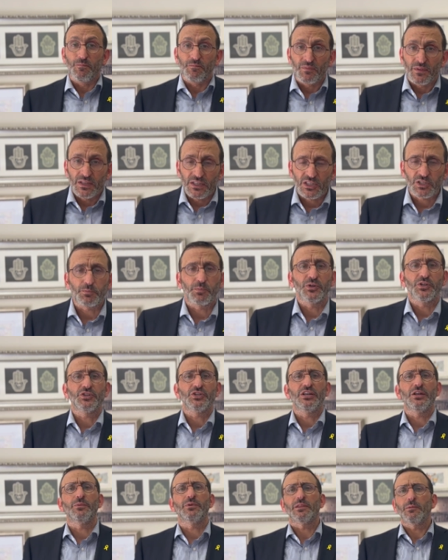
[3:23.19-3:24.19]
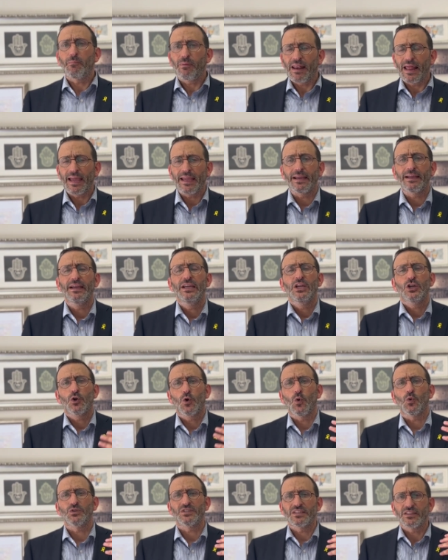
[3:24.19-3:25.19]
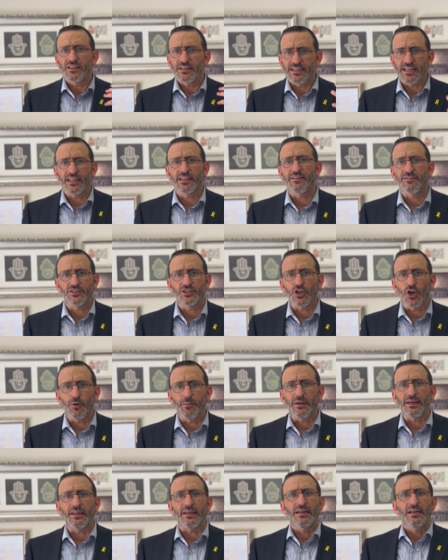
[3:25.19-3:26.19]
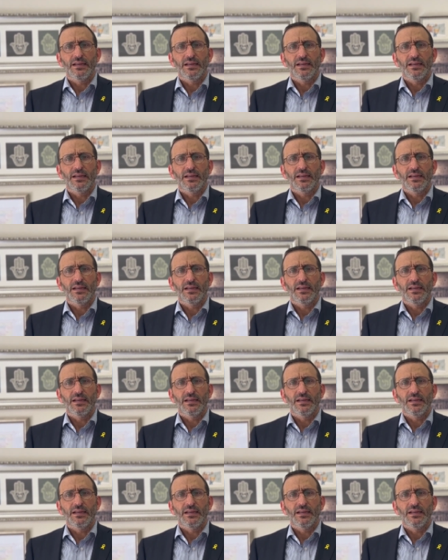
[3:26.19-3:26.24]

spiritually with a plague, causing the death of so many.